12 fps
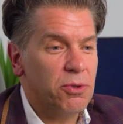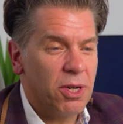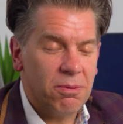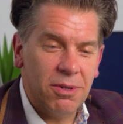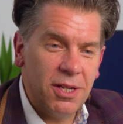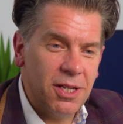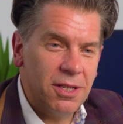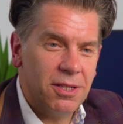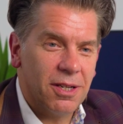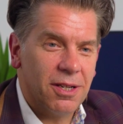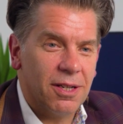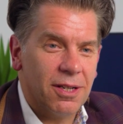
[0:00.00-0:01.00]
don't need
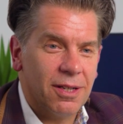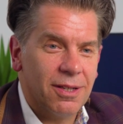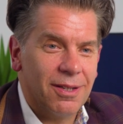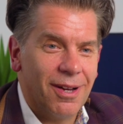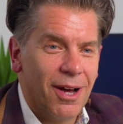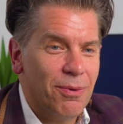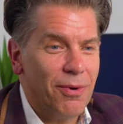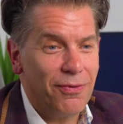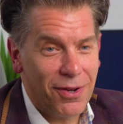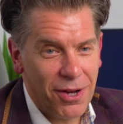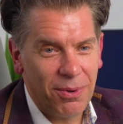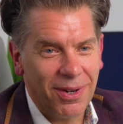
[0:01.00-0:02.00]
a
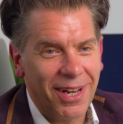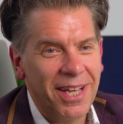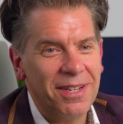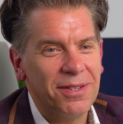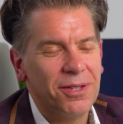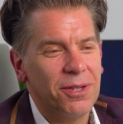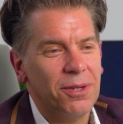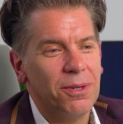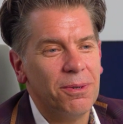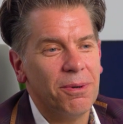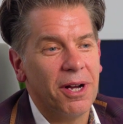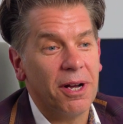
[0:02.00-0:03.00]
referral
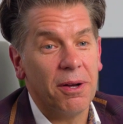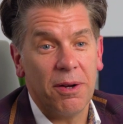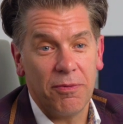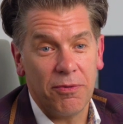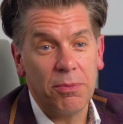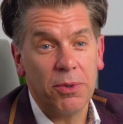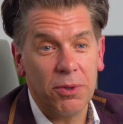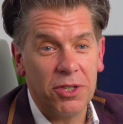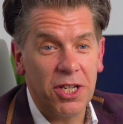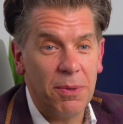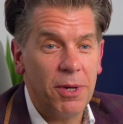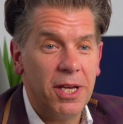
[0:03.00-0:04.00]
from your
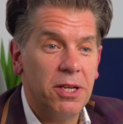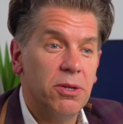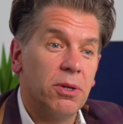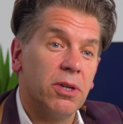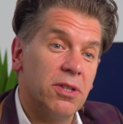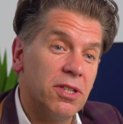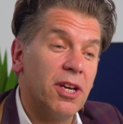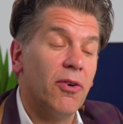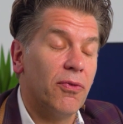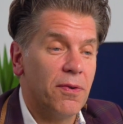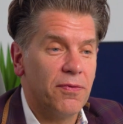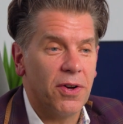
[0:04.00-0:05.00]
GP. You can
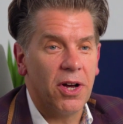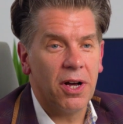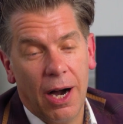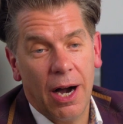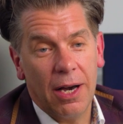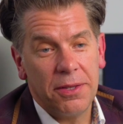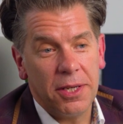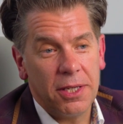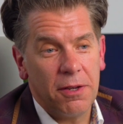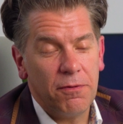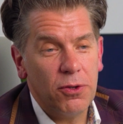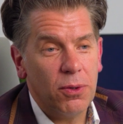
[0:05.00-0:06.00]
self-refer. I think
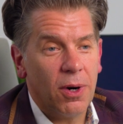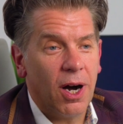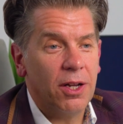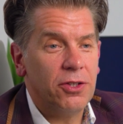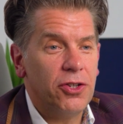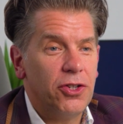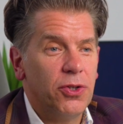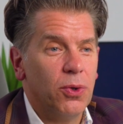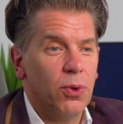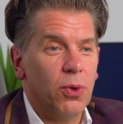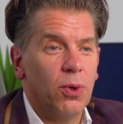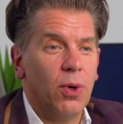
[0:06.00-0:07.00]
if you're
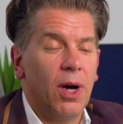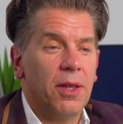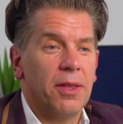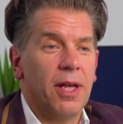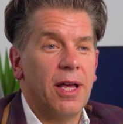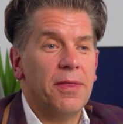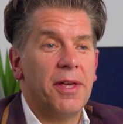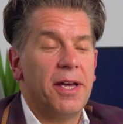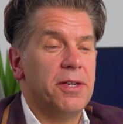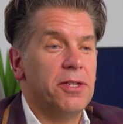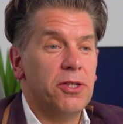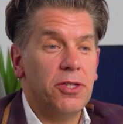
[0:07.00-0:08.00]
unsure,
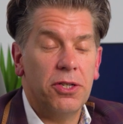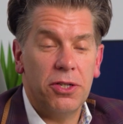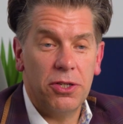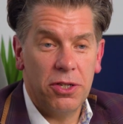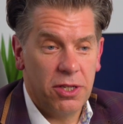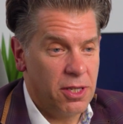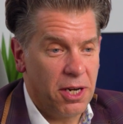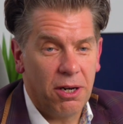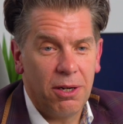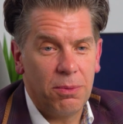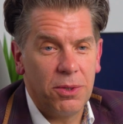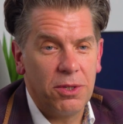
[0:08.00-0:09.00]
then
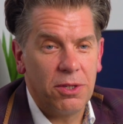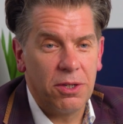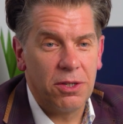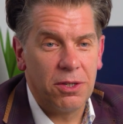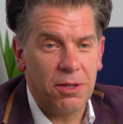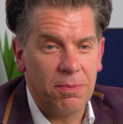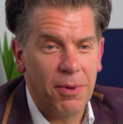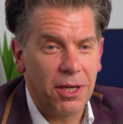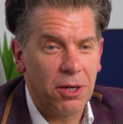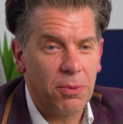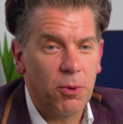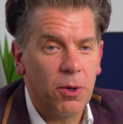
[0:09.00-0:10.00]
I would just make
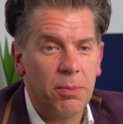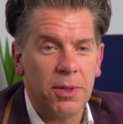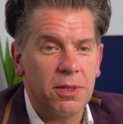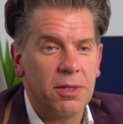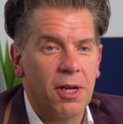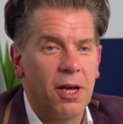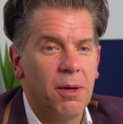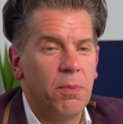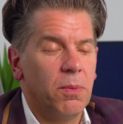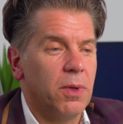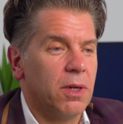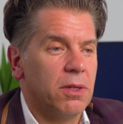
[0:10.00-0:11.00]
an appointment,
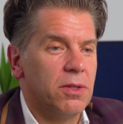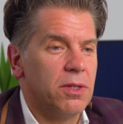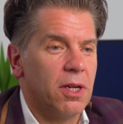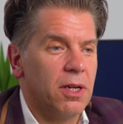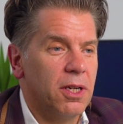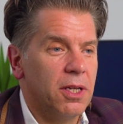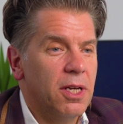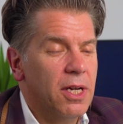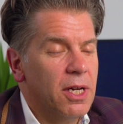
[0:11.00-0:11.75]
and we can certainly